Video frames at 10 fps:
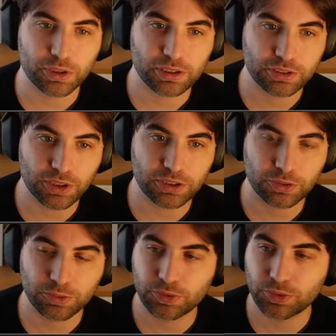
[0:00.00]
try to
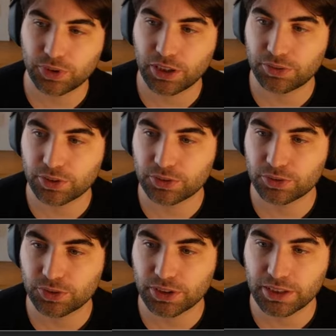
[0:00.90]
do the effort to
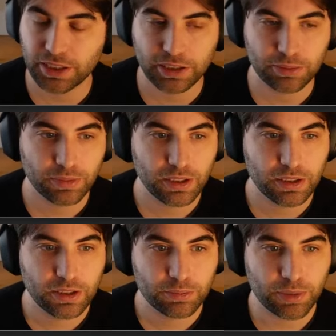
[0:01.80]
translate them.
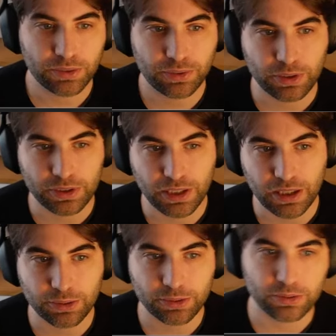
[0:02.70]
But for
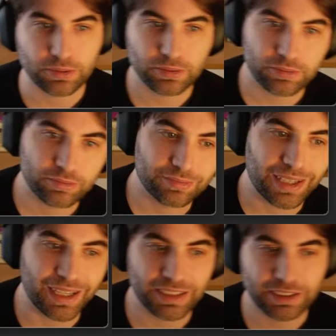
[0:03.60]
now,
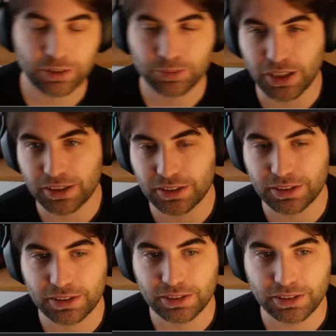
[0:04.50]
adding
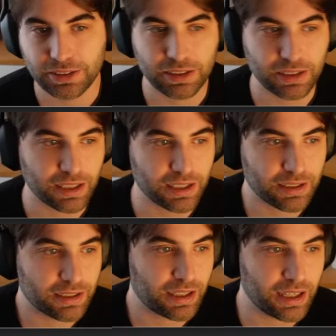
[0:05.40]
subtitles,
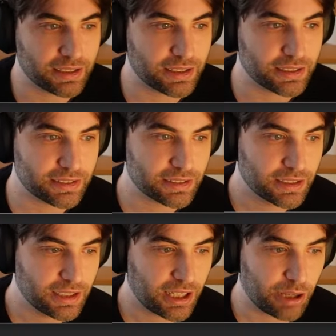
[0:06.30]
unless
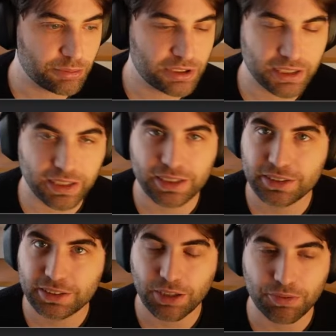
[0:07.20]
I'm checking
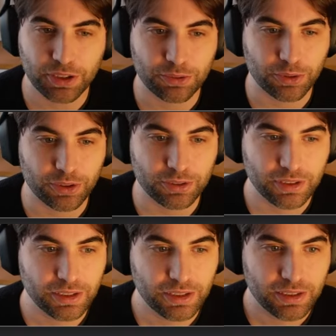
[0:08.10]
something wrong,
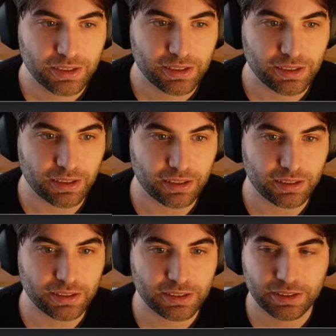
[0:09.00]

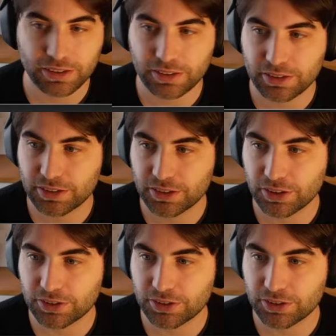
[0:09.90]
it's not